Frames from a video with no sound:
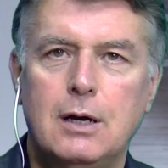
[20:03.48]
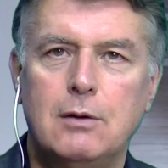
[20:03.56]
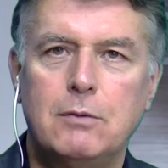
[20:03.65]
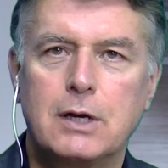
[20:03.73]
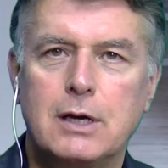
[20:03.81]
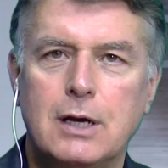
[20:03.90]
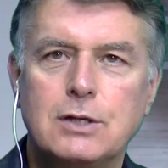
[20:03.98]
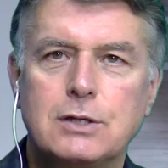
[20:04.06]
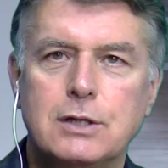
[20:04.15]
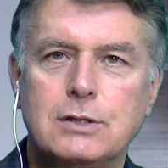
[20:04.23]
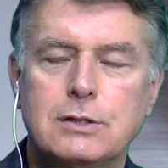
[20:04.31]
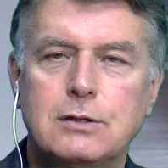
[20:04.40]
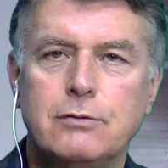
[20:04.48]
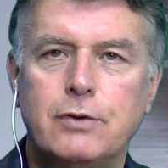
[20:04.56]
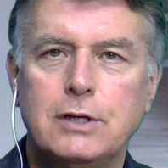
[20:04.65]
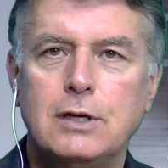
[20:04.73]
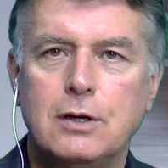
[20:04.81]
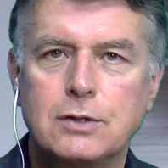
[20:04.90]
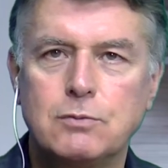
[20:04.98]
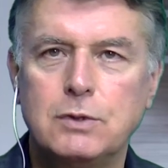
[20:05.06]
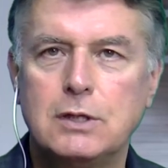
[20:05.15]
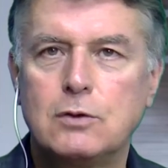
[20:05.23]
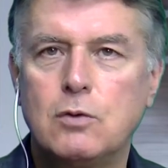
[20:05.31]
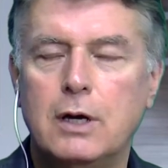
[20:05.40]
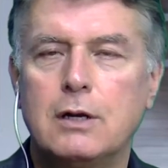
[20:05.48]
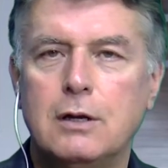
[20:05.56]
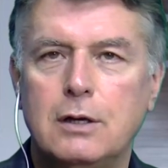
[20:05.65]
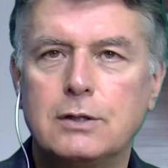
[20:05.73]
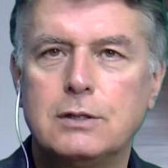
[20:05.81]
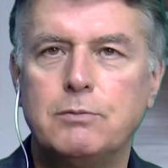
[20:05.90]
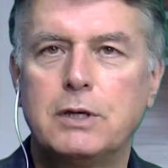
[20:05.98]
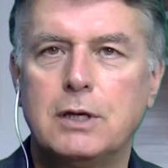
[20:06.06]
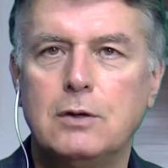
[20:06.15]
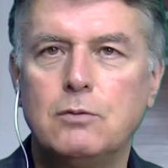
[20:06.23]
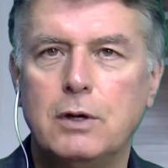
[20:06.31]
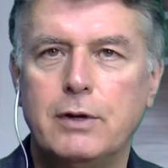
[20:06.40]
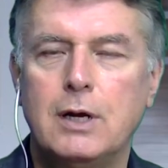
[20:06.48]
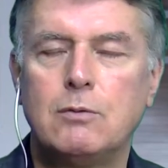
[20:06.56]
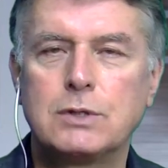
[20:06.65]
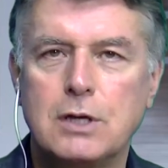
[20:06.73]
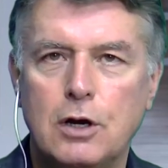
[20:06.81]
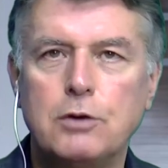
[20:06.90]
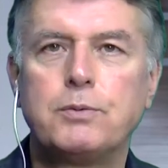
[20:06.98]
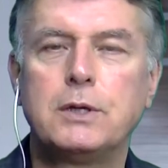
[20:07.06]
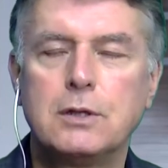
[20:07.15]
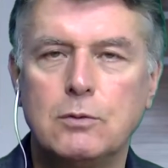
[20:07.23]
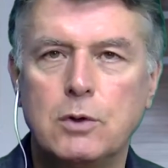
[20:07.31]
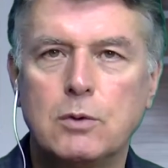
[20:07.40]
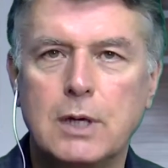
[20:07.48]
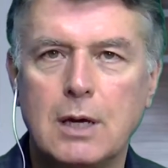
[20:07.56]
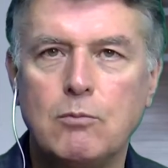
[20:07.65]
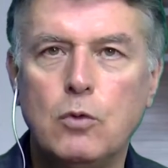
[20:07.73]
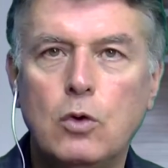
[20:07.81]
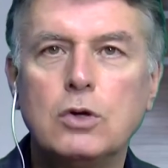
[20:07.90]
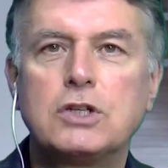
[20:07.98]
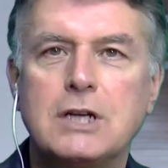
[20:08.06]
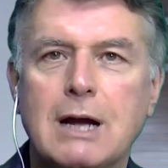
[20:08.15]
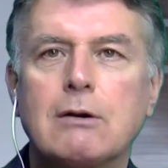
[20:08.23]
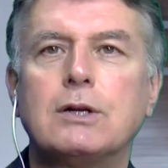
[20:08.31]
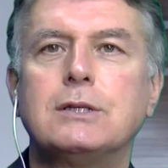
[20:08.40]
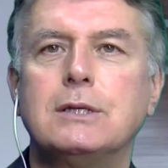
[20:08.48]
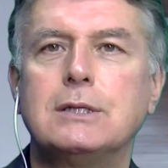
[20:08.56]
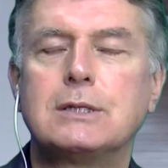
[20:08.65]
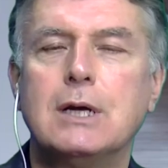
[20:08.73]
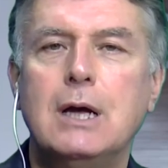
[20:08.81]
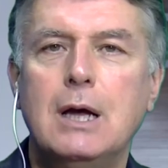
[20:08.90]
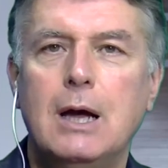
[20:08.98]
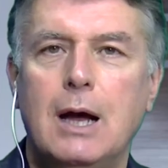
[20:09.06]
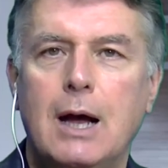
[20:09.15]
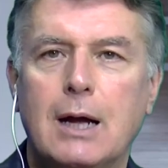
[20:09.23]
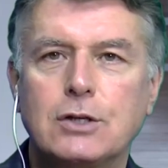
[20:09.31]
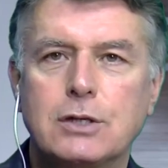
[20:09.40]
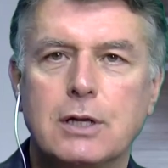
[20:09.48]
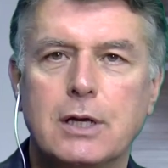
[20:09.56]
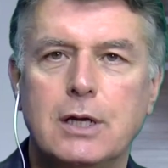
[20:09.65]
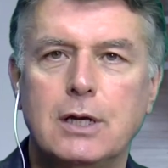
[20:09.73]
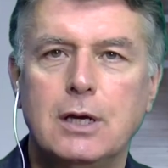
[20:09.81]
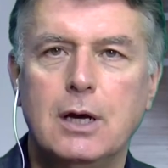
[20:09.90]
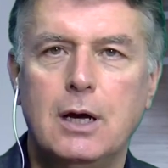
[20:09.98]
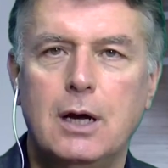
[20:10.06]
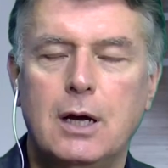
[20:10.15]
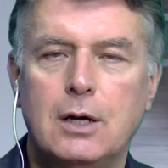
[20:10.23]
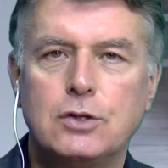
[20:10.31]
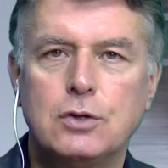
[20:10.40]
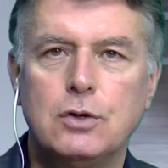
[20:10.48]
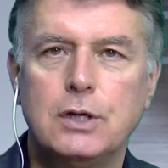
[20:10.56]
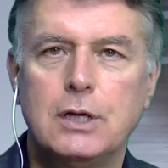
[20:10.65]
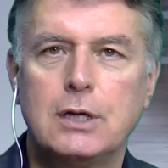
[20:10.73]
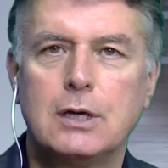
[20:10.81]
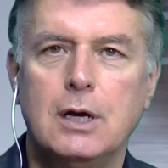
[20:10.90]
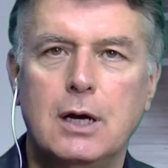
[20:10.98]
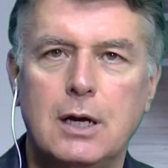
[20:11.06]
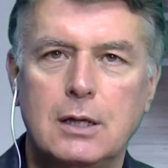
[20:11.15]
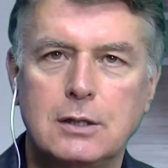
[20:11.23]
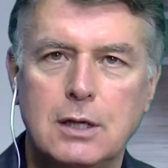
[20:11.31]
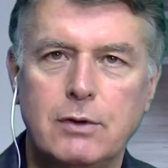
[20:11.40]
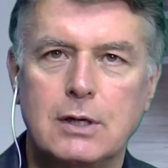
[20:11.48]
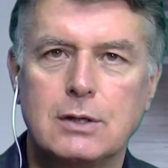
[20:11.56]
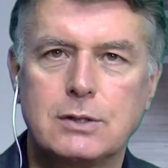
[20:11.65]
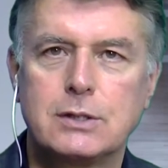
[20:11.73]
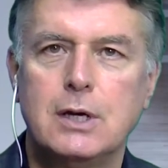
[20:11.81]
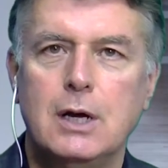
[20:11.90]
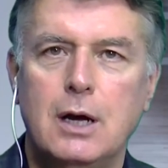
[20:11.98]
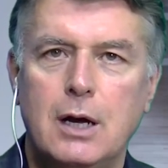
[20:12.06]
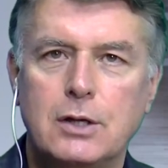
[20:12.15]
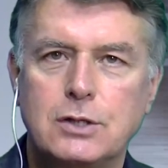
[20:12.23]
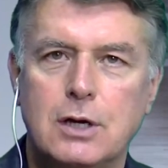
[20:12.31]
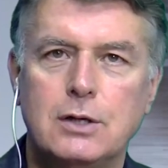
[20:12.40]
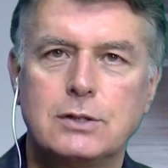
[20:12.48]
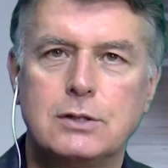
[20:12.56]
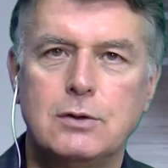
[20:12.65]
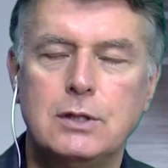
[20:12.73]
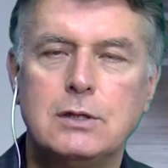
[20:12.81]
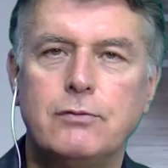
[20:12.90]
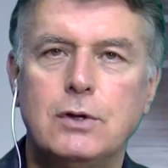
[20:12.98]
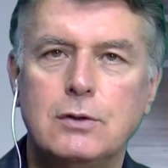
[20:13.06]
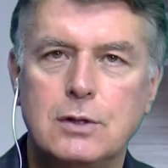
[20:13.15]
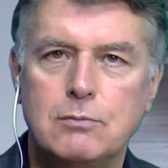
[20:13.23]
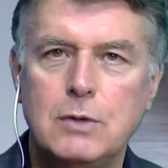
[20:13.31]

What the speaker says: occasionally to do videos, and we did quite a lot to begin with, and I was hoping that we would get more charities actually joining and giving us a chance to interview them,